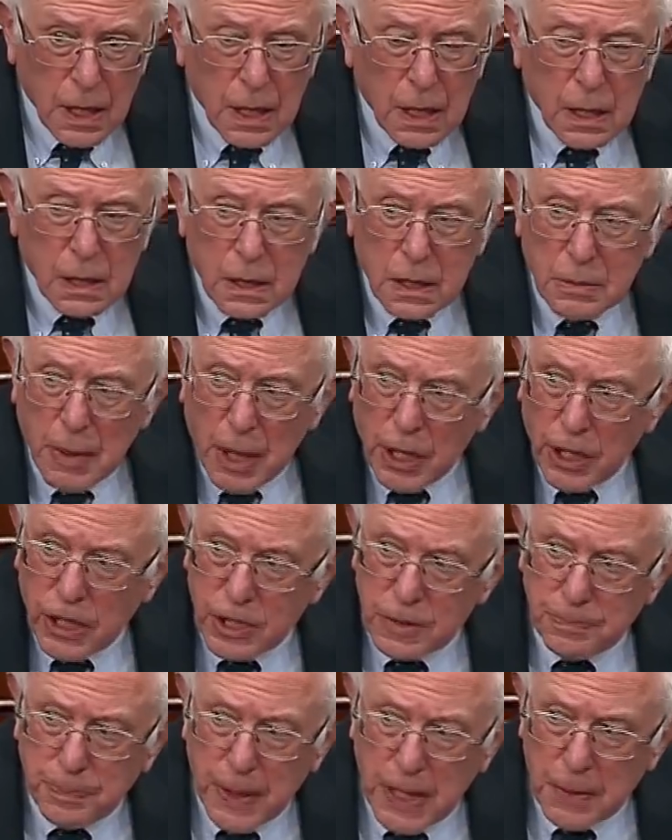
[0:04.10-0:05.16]
The
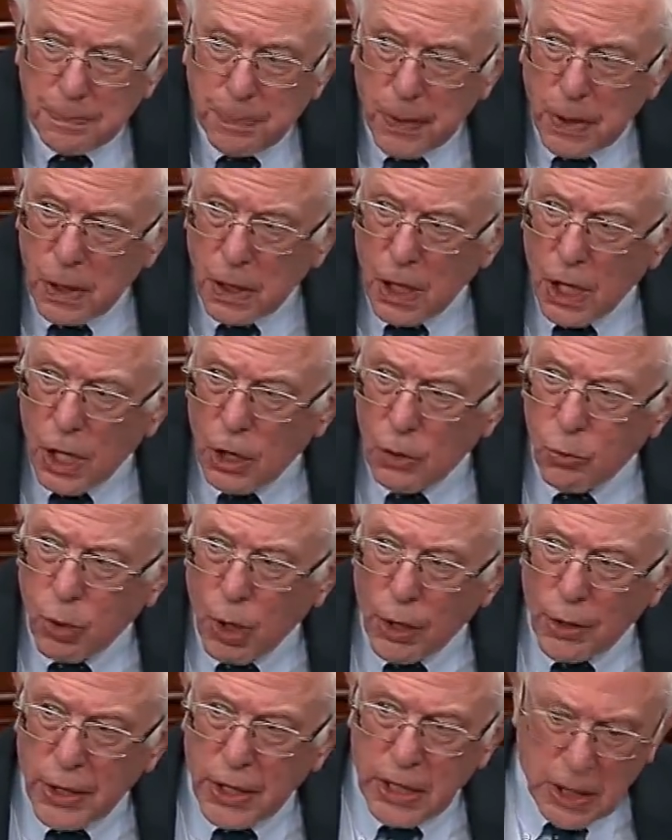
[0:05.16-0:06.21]
American people are
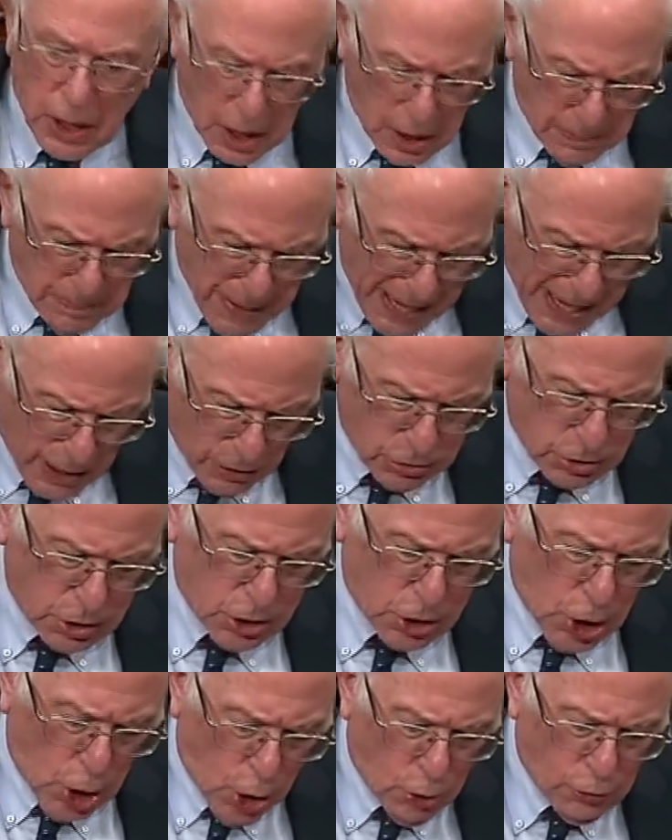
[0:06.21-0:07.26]
worried about
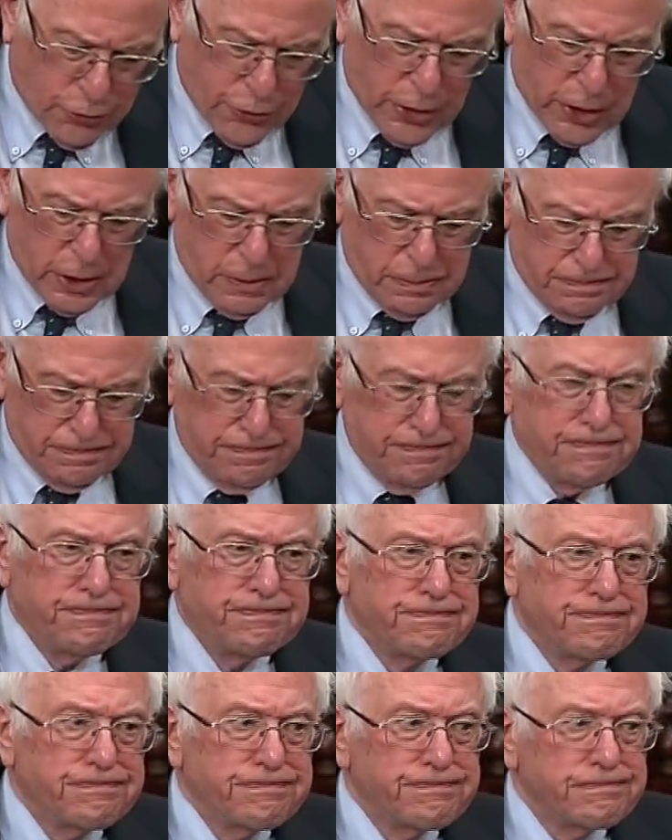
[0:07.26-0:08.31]
COVID.
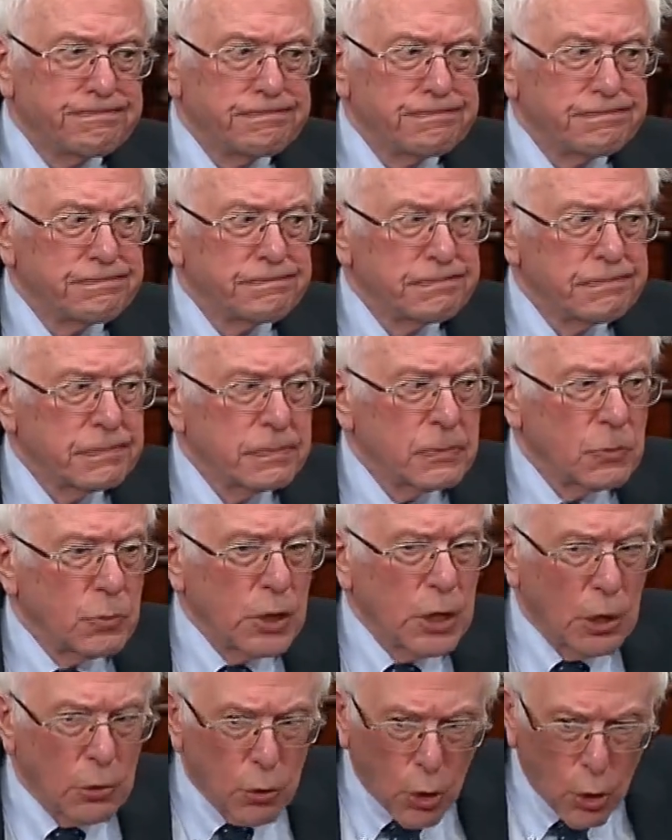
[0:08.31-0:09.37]
We
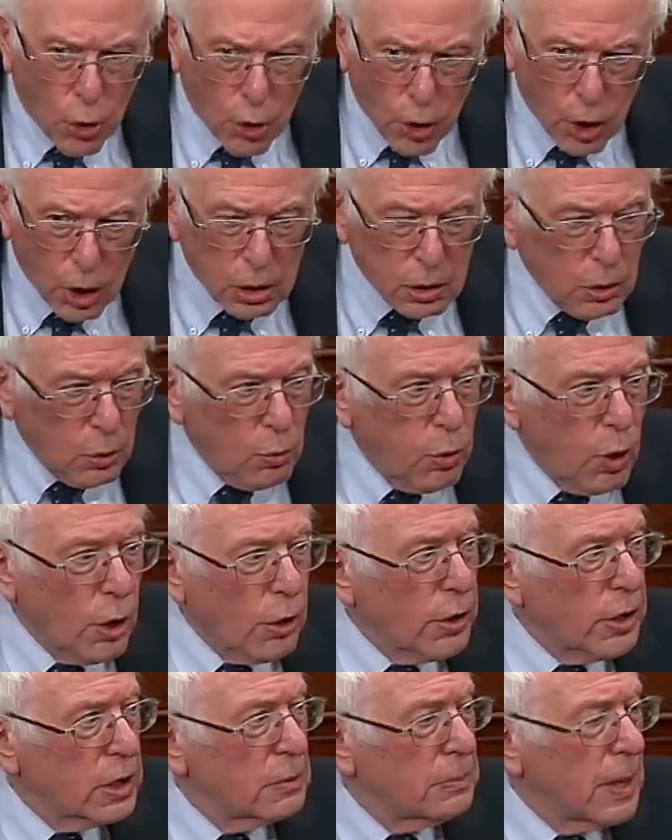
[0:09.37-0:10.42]
are all
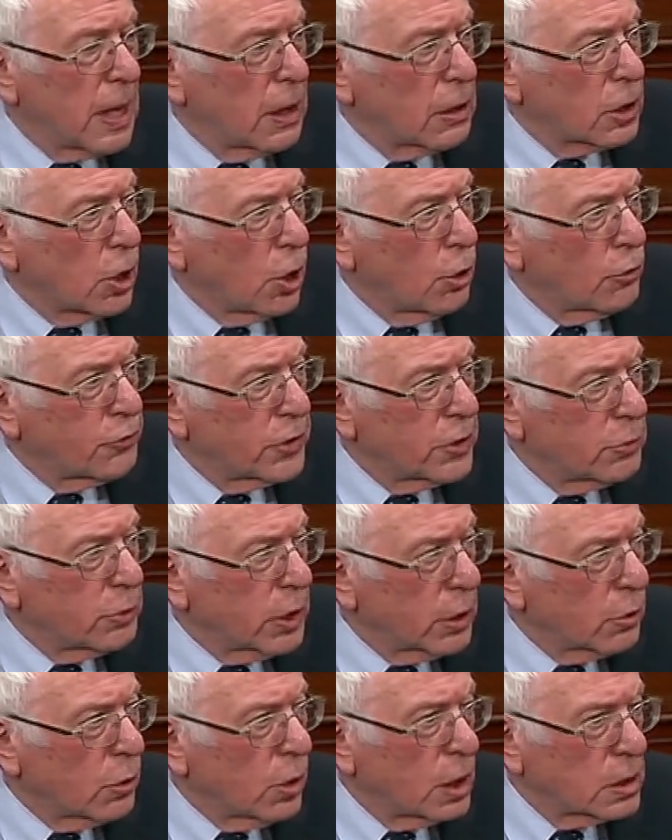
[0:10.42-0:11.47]
worried about COVID. We
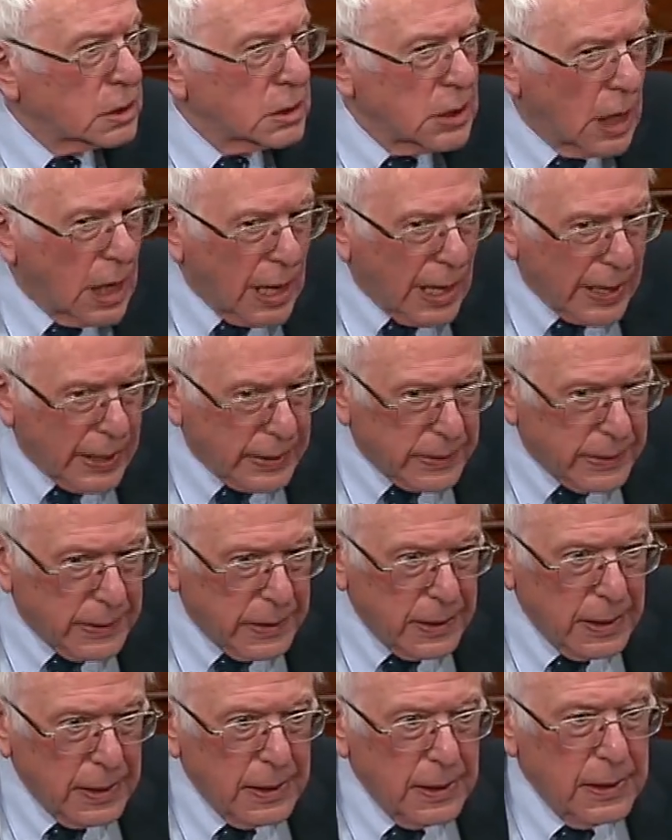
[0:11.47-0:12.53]
are all tired
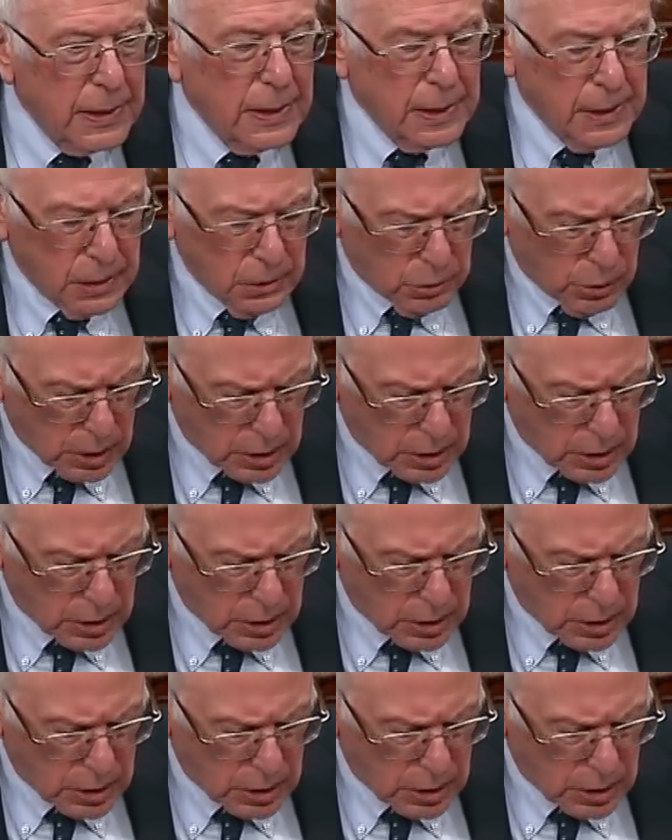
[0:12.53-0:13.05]
with